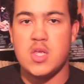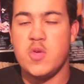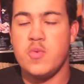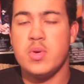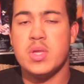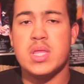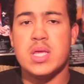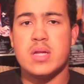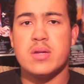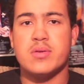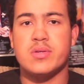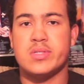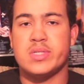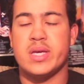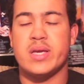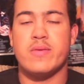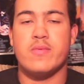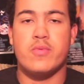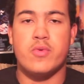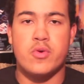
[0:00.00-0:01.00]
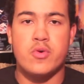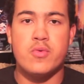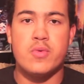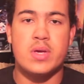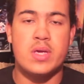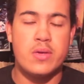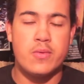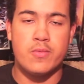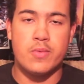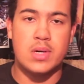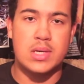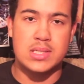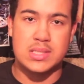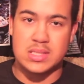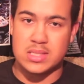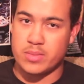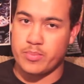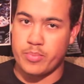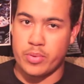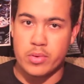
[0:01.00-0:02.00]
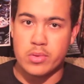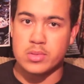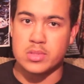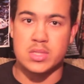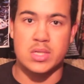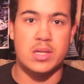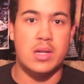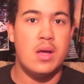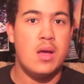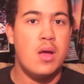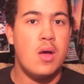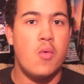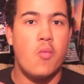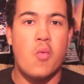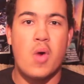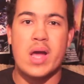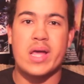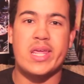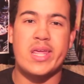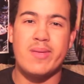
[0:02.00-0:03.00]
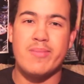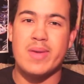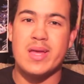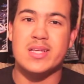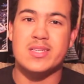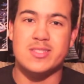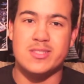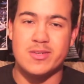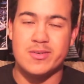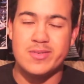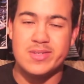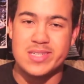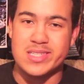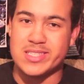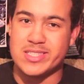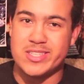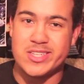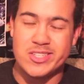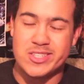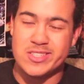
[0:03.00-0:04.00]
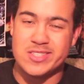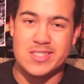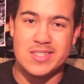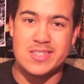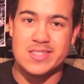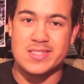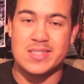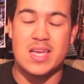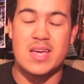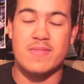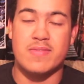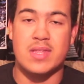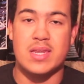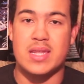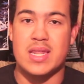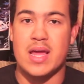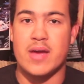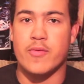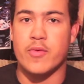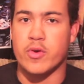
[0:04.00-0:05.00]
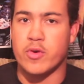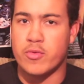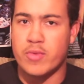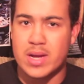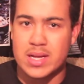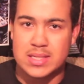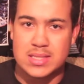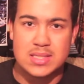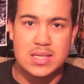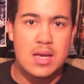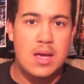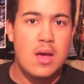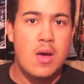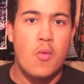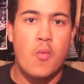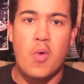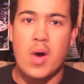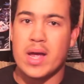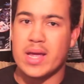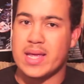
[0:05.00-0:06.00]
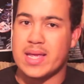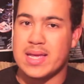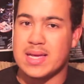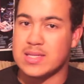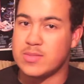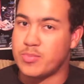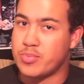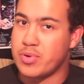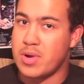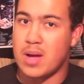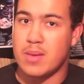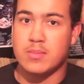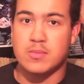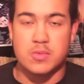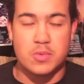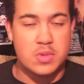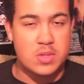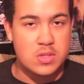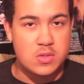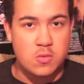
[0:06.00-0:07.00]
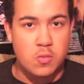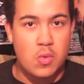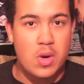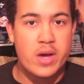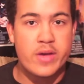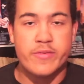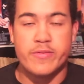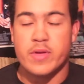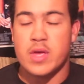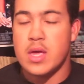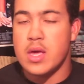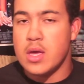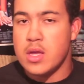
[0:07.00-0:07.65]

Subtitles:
You really understand who he was as a person, why he made certain decisions in his life that he now regrets, why he has problems with his wife.